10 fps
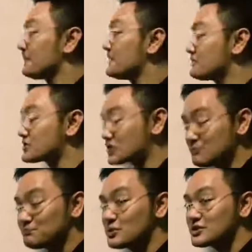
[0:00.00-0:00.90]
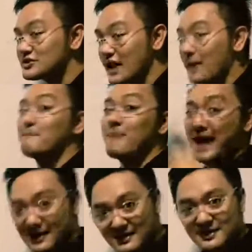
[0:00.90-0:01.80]
okay, the machine pushes
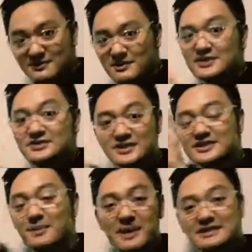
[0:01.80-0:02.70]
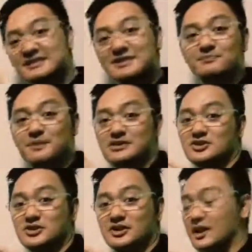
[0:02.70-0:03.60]
air back because there's a
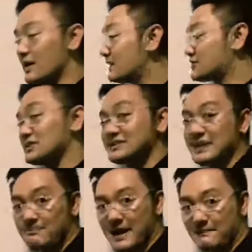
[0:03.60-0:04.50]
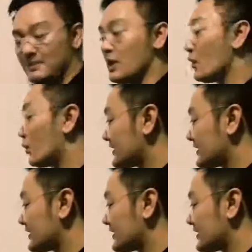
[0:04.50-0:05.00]
positive pressure. That's your CPAP.